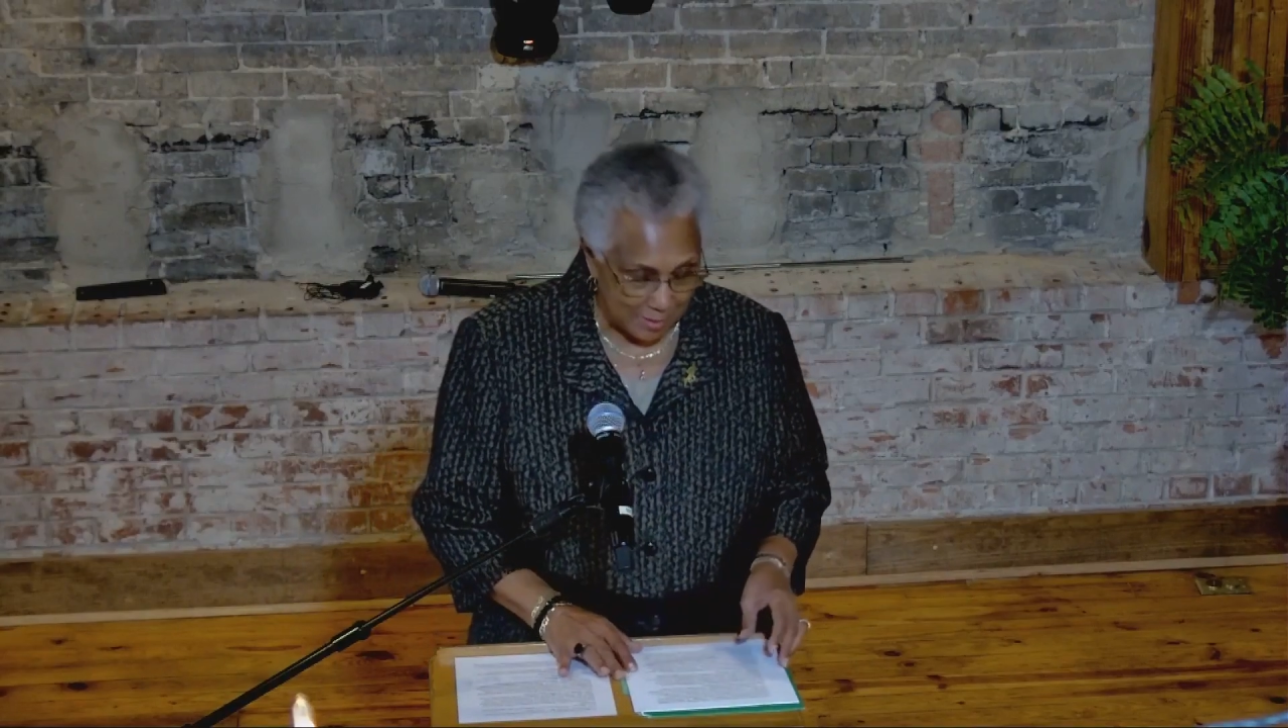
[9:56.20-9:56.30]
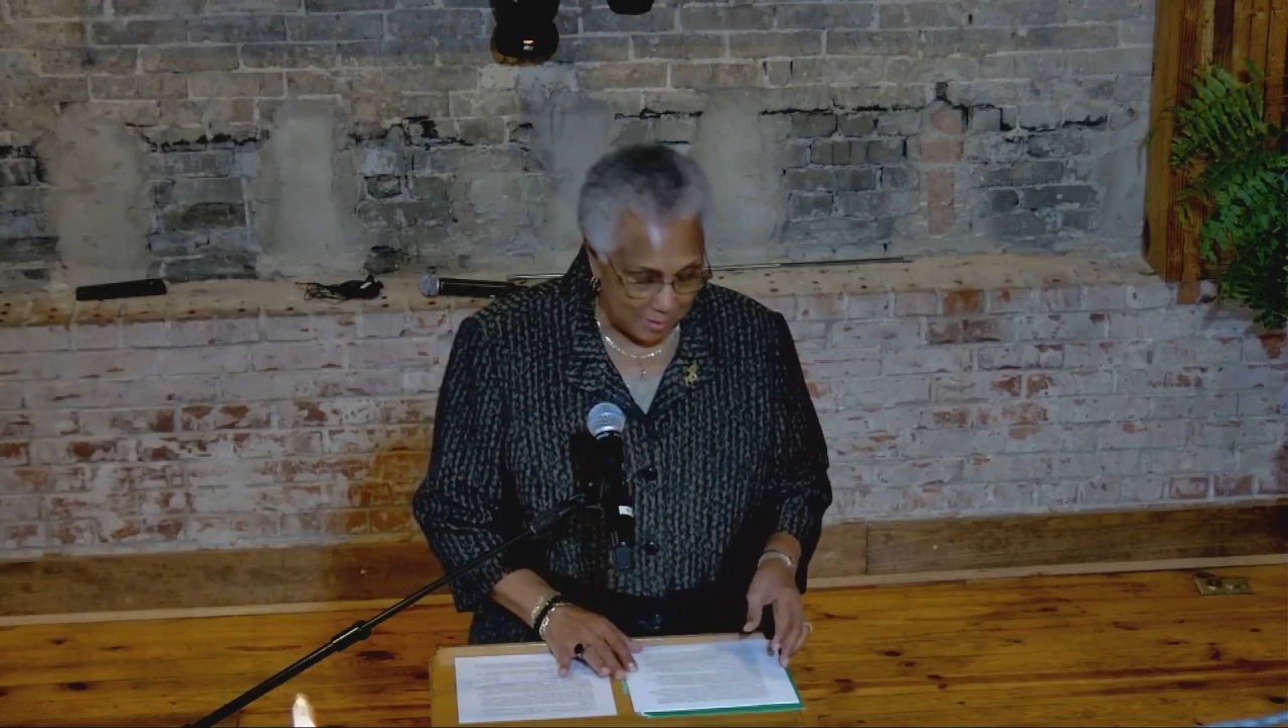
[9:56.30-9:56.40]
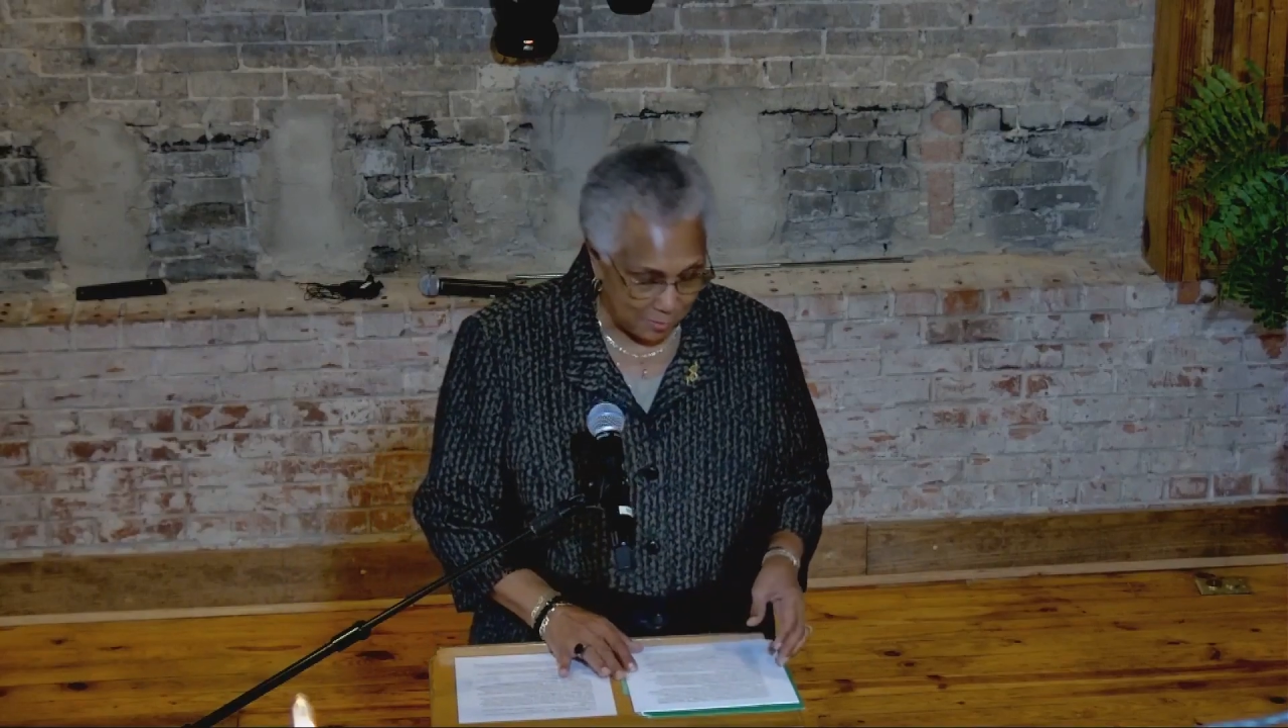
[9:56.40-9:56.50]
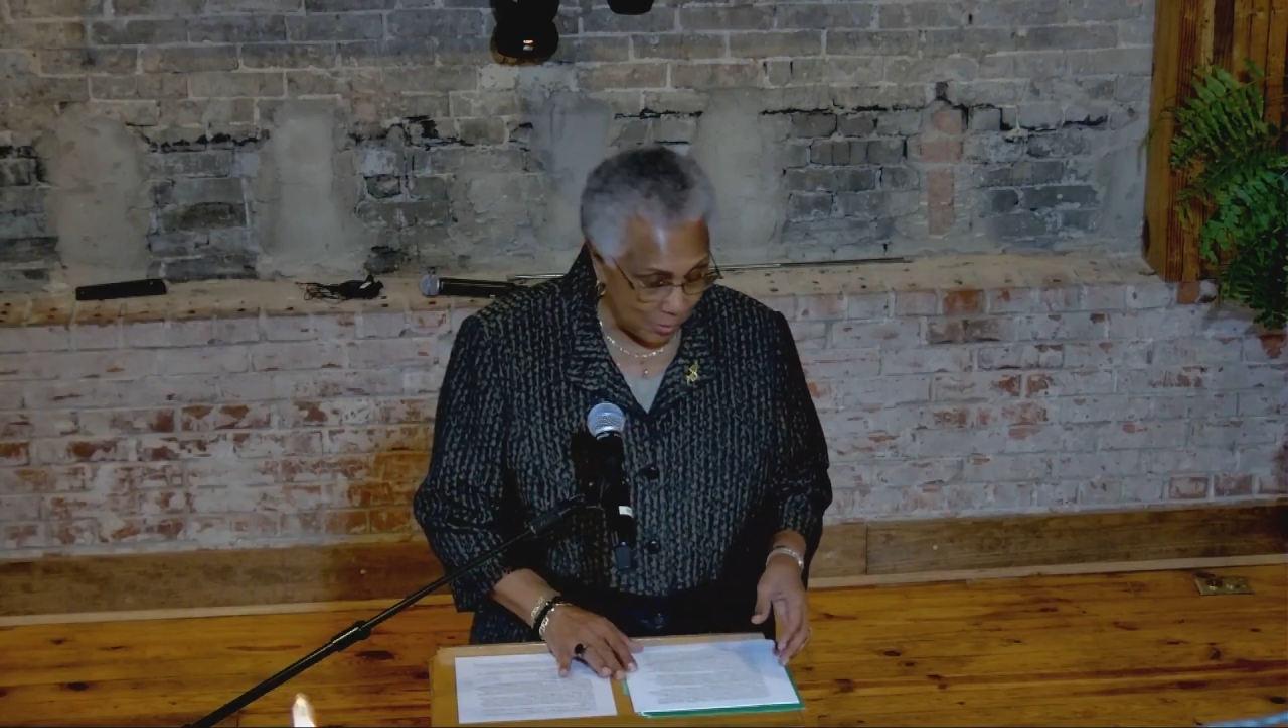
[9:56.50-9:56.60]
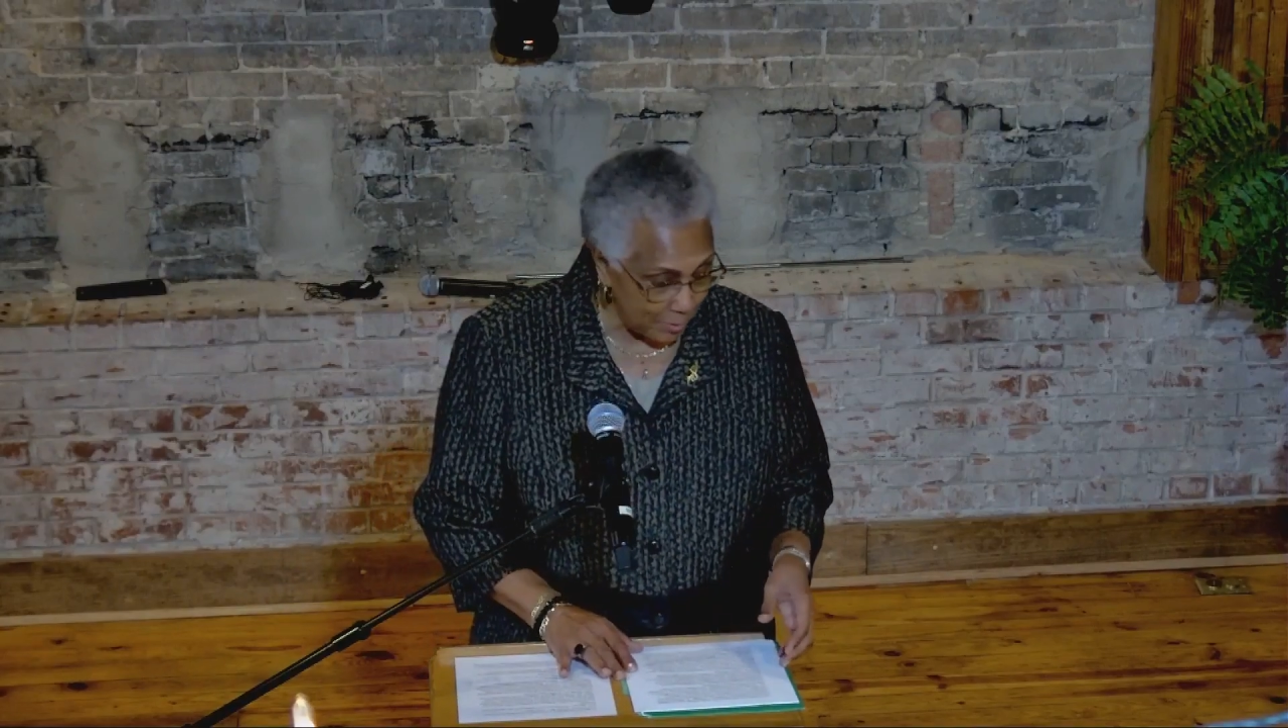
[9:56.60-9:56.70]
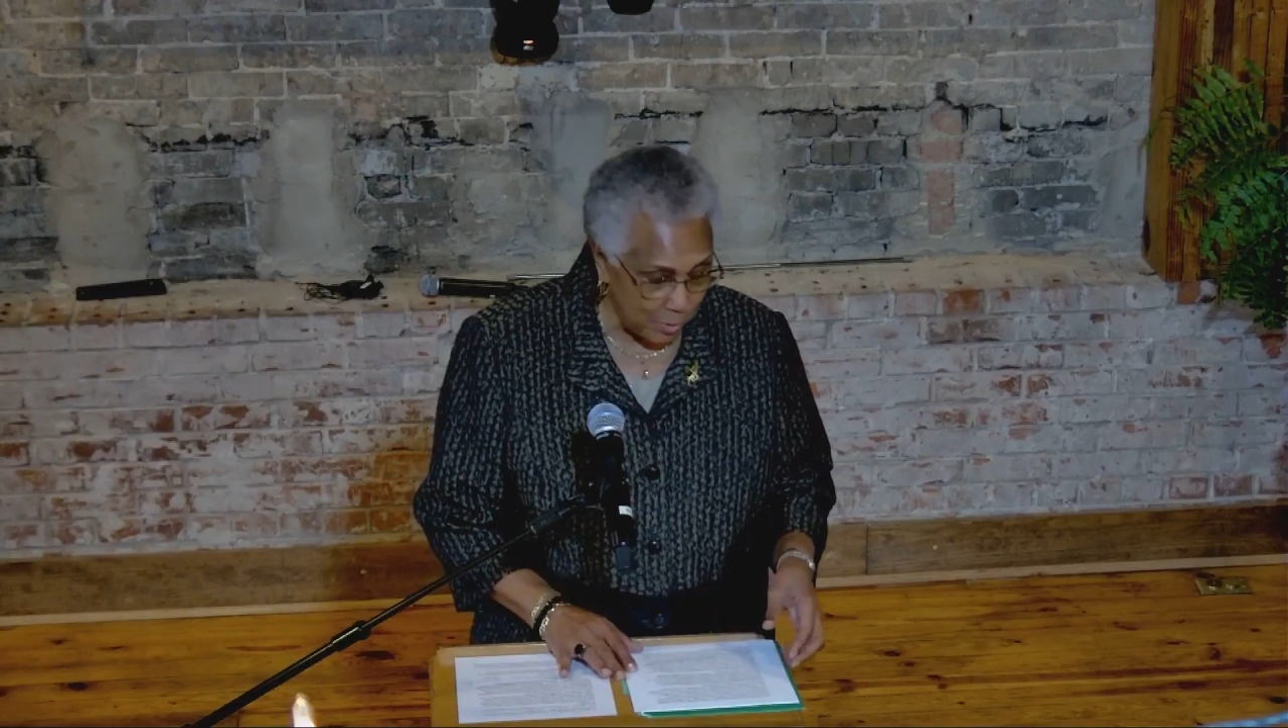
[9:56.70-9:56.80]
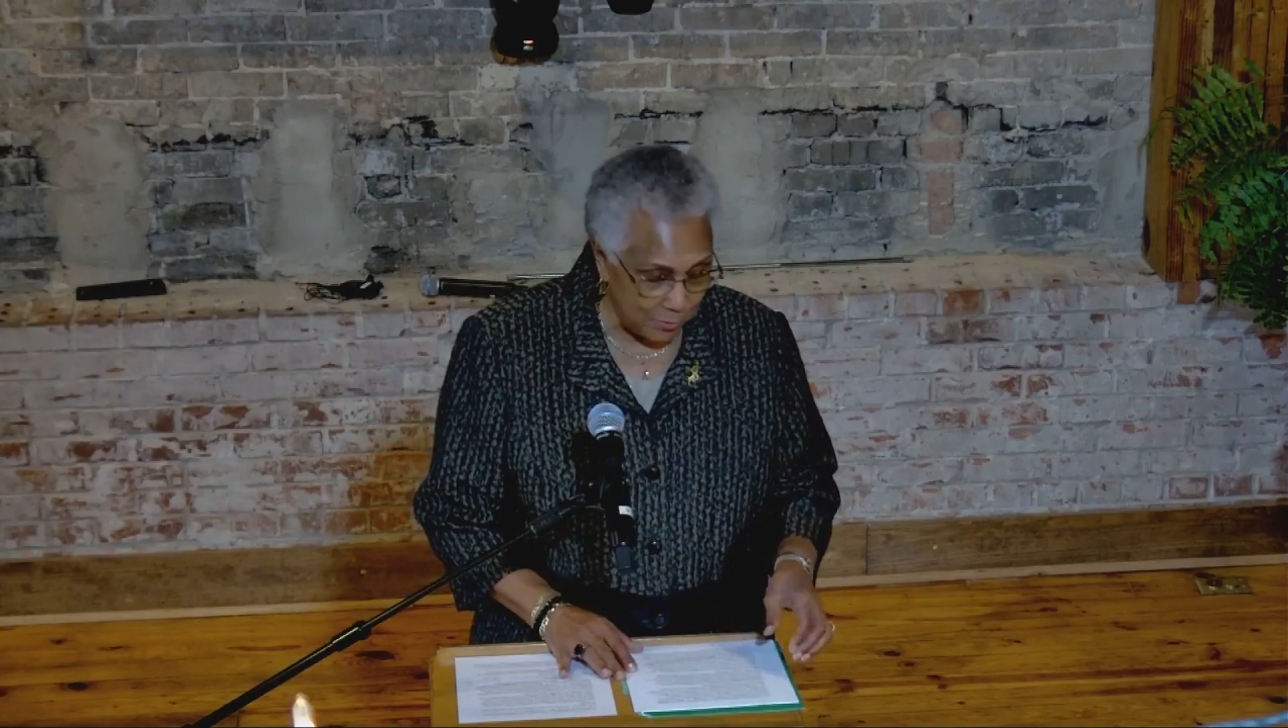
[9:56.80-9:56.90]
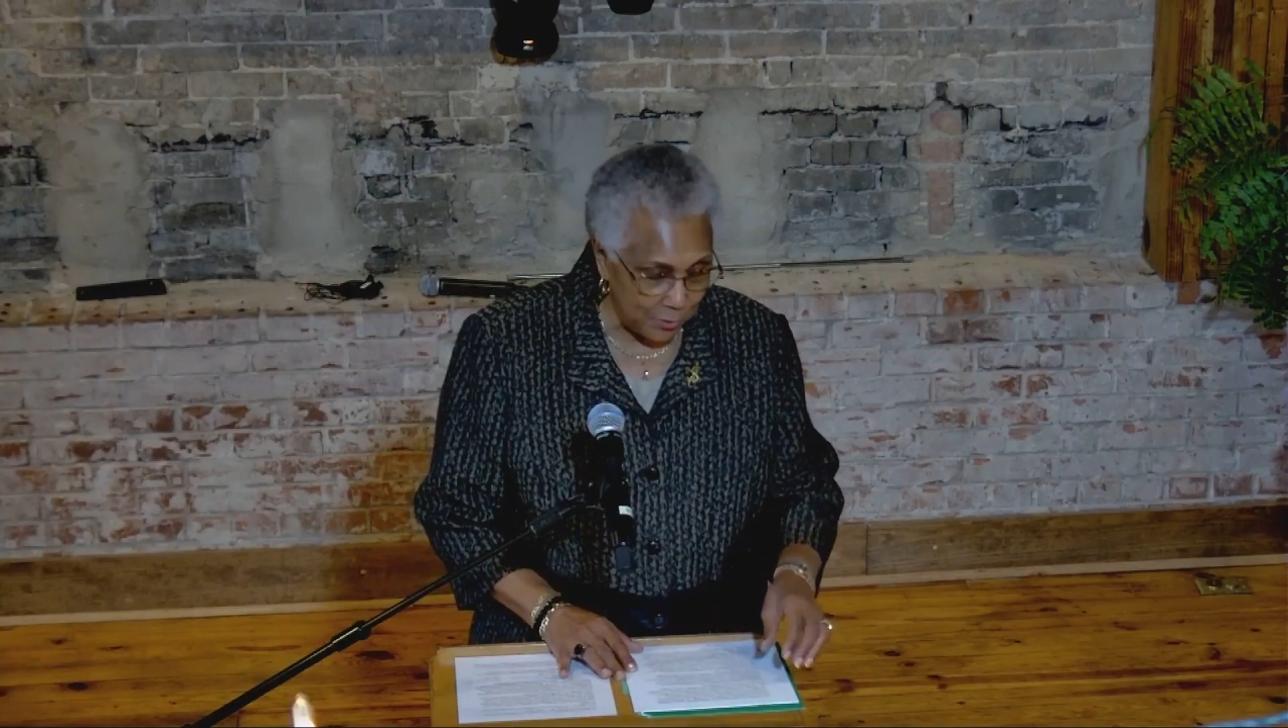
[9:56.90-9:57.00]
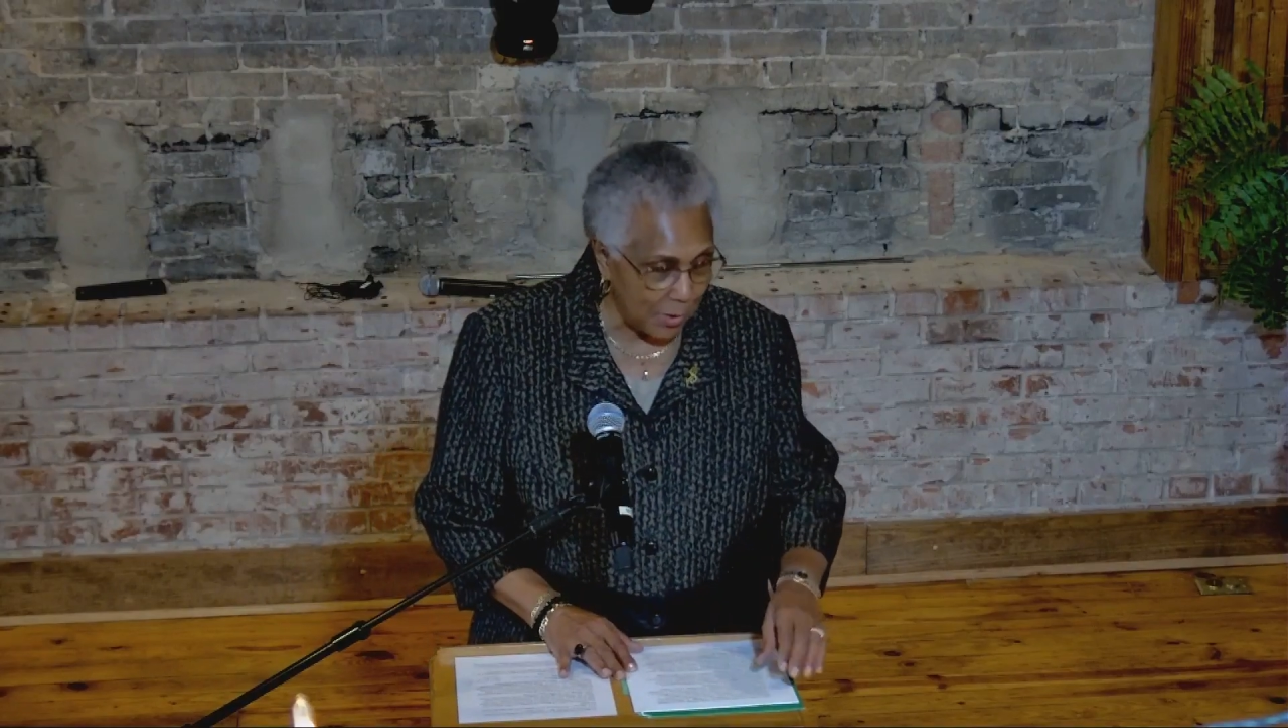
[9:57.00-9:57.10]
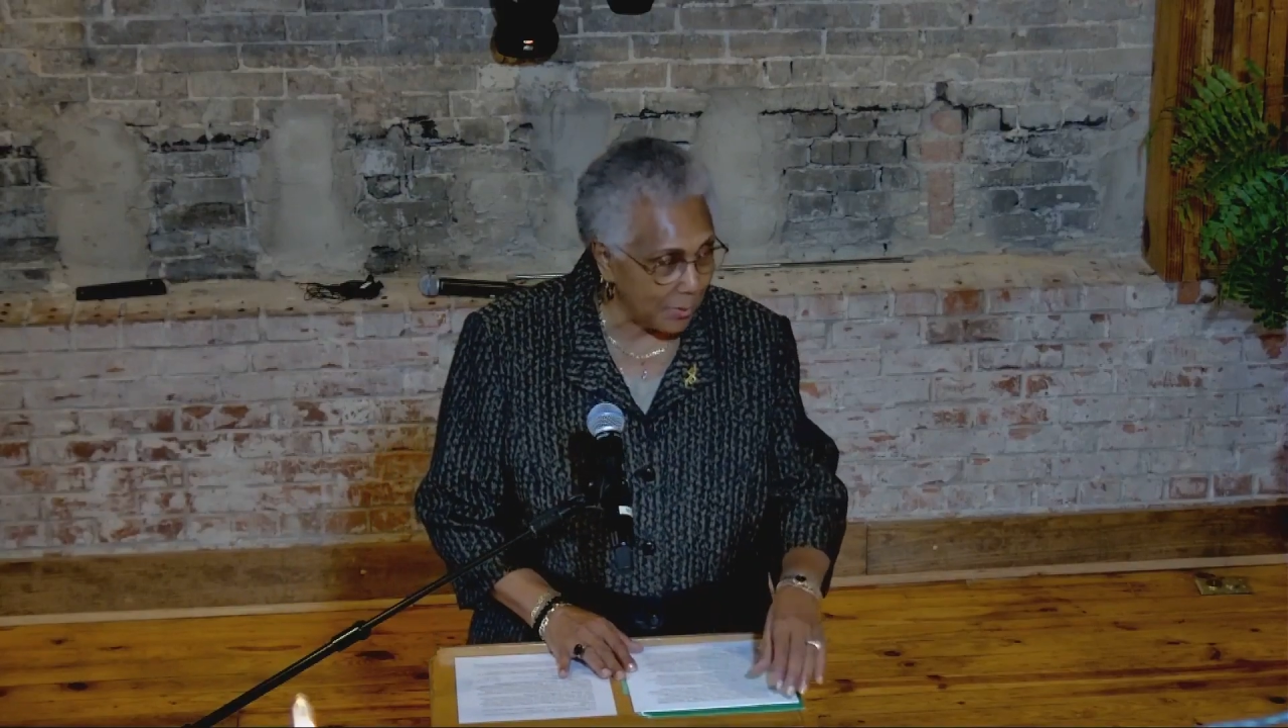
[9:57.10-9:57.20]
move forward.